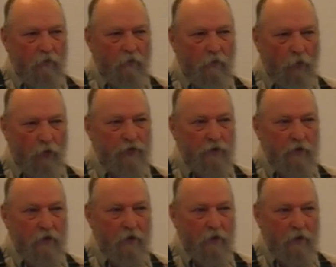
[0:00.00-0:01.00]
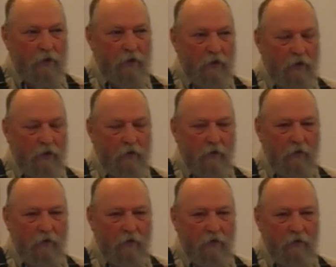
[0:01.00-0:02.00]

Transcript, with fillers: books that, uh,